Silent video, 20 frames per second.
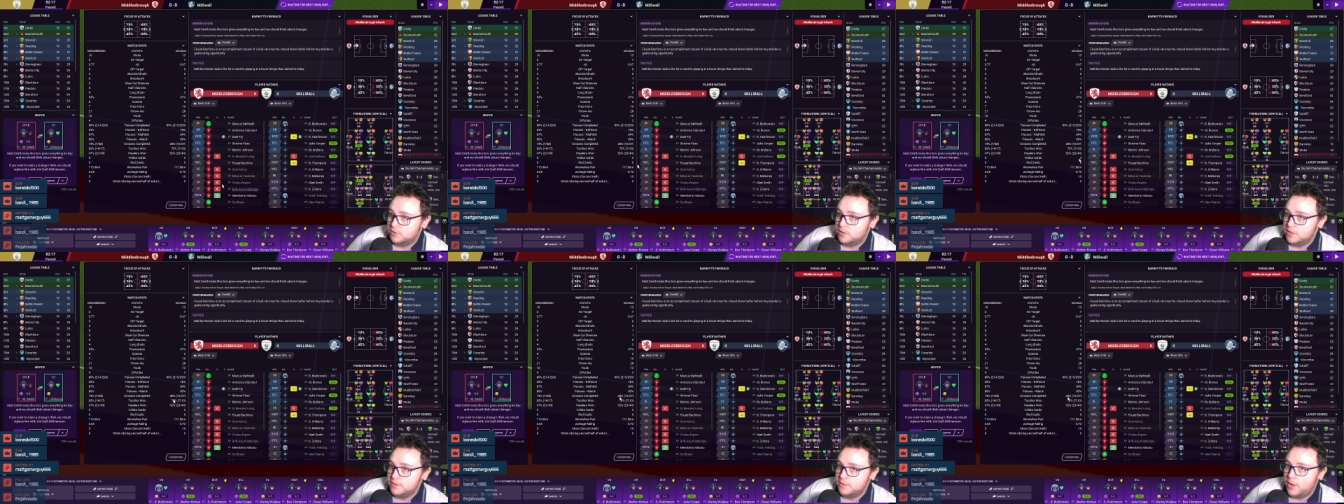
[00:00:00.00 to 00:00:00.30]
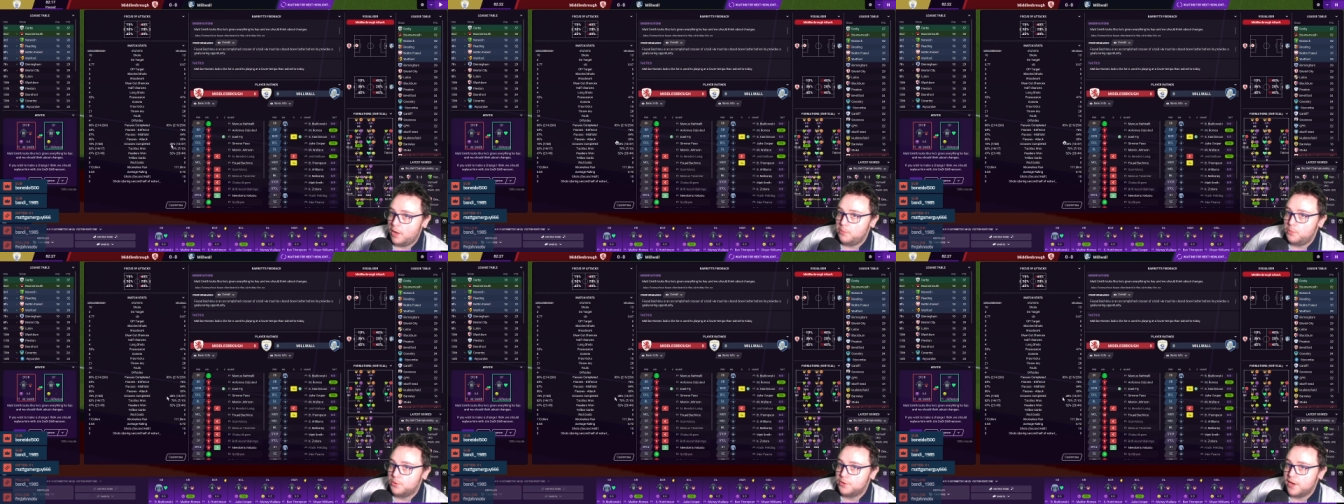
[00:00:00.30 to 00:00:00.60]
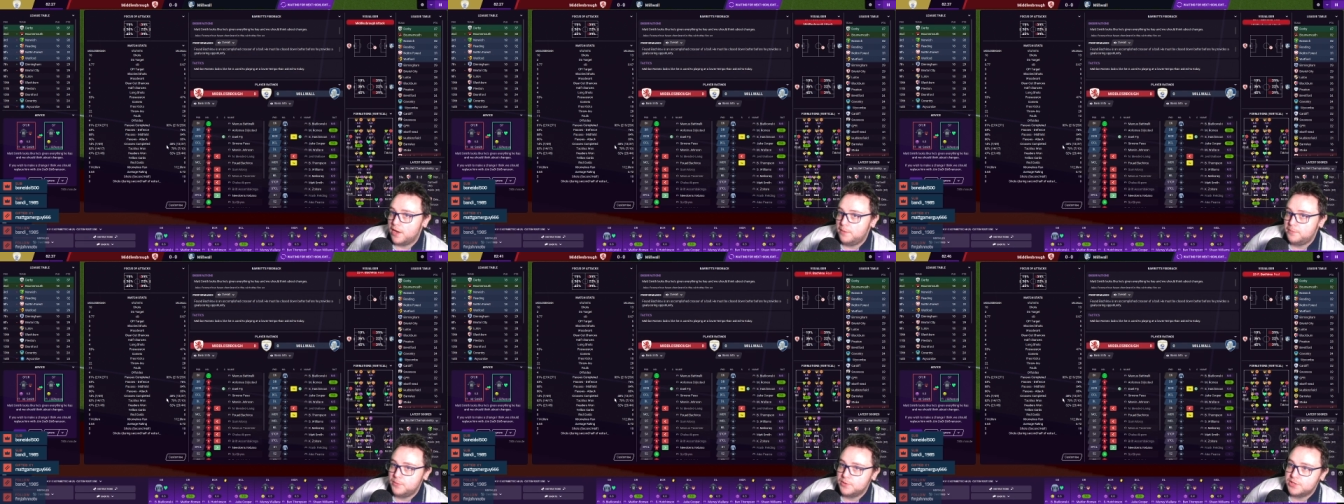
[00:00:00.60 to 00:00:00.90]
Okay, I
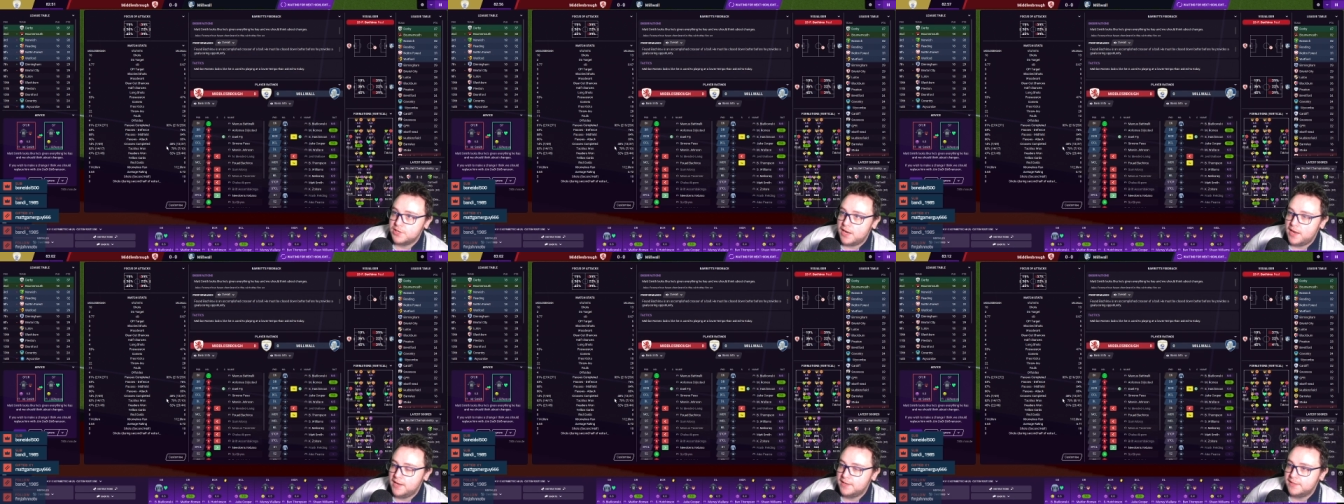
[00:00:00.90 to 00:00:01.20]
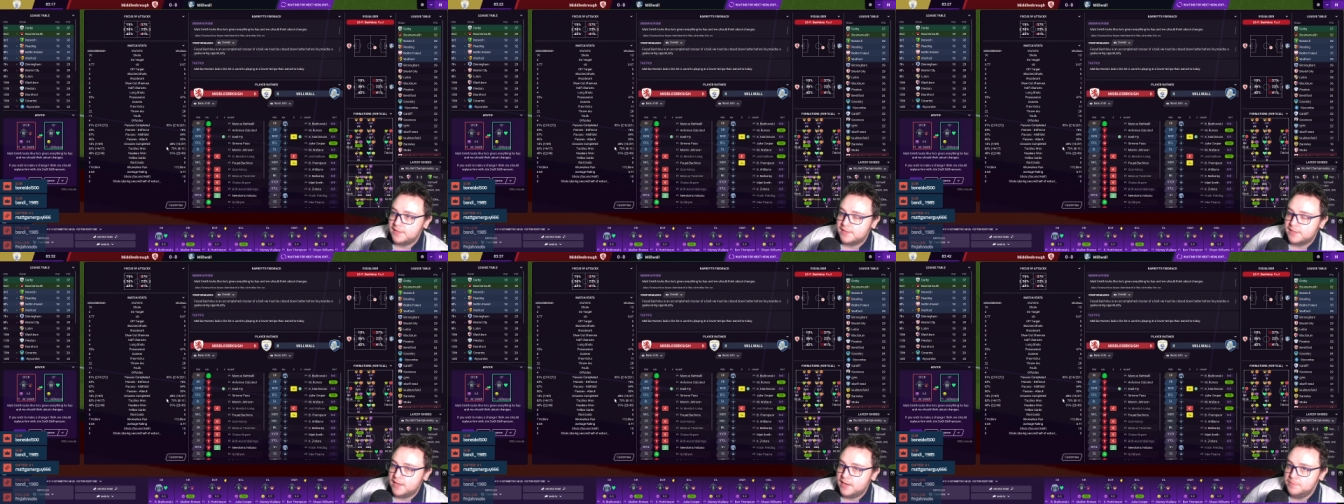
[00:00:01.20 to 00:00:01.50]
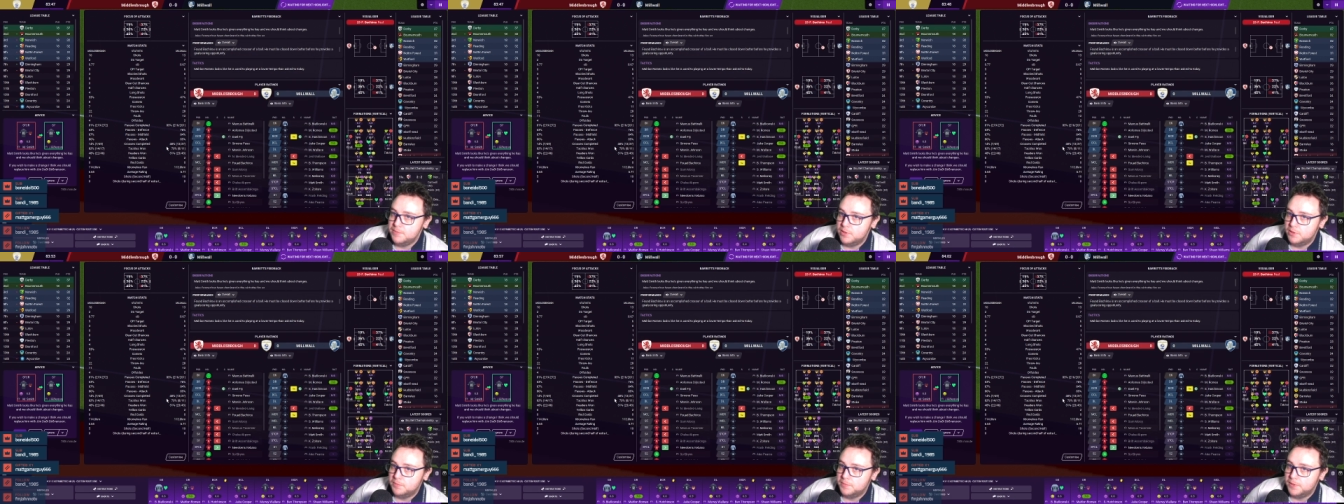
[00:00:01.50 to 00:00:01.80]
wonder how much added time there'll